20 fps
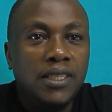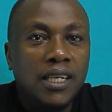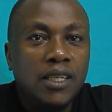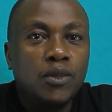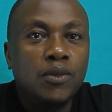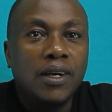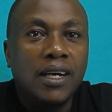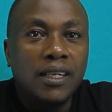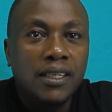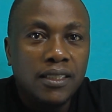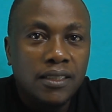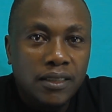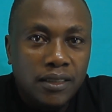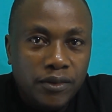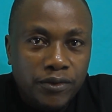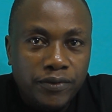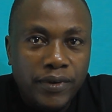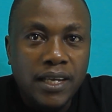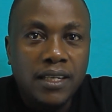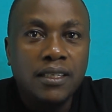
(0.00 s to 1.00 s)
tend to
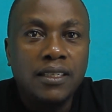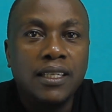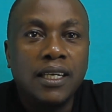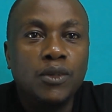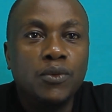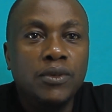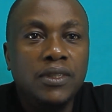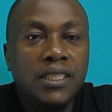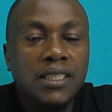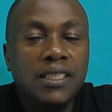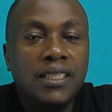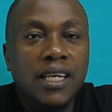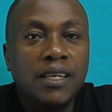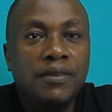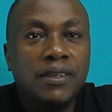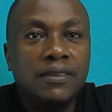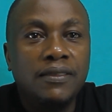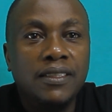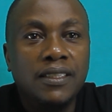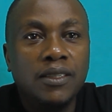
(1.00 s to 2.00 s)
find that we need
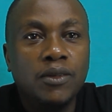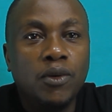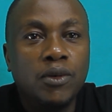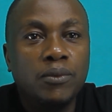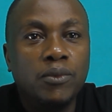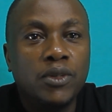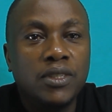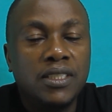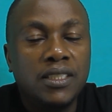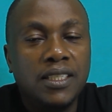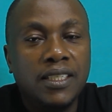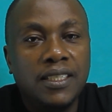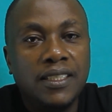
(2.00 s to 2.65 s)
everything almost